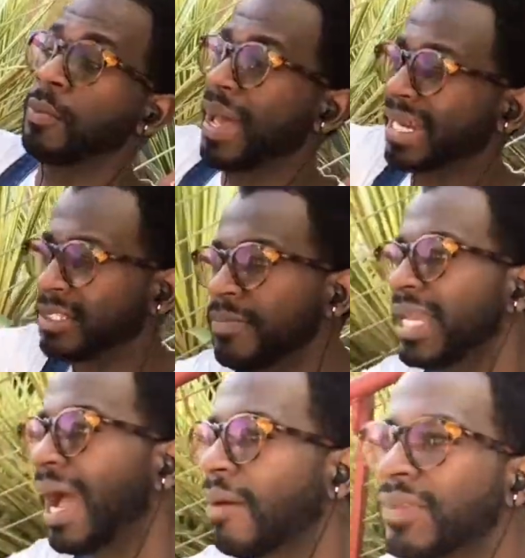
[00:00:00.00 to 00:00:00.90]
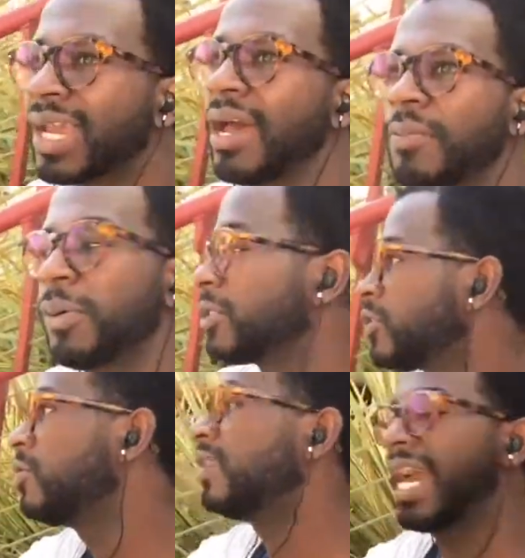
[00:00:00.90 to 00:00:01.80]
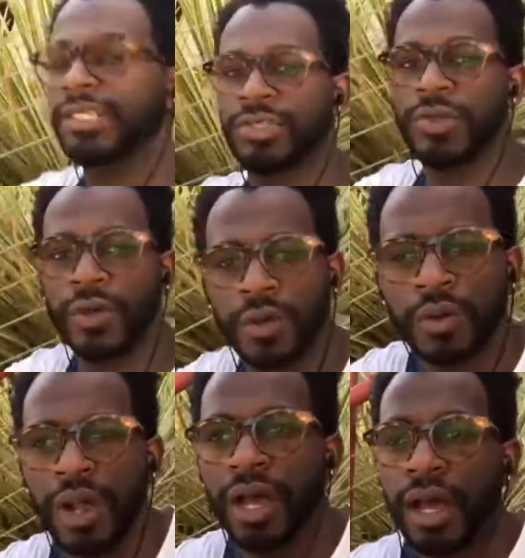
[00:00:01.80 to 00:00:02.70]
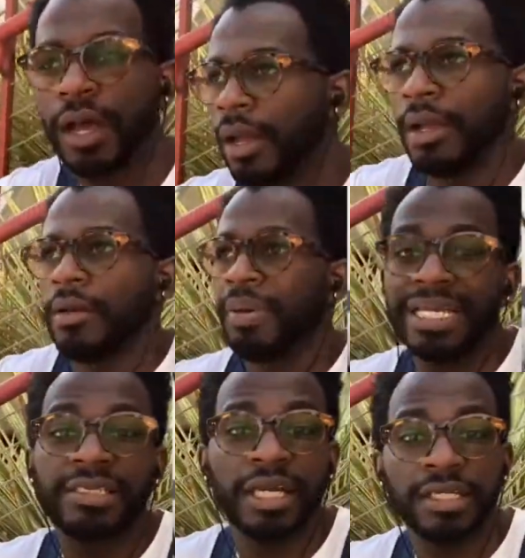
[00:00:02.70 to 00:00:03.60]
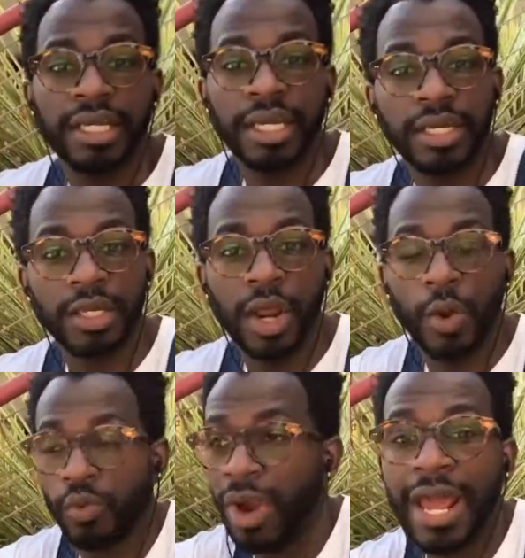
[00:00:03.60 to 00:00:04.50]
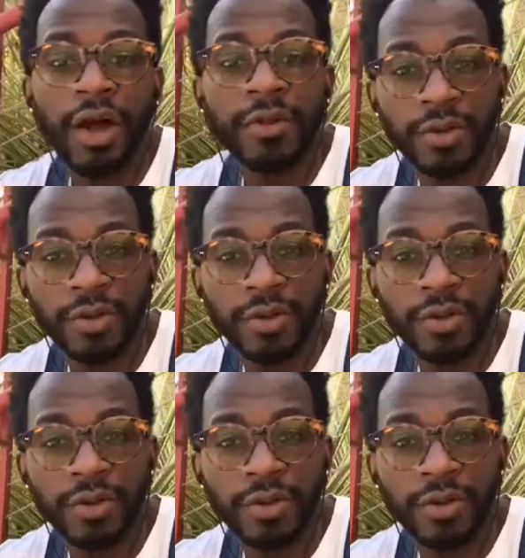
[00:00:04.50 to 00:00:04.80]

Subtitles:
back to me, I'm the kind of person who likes to basically, ride all the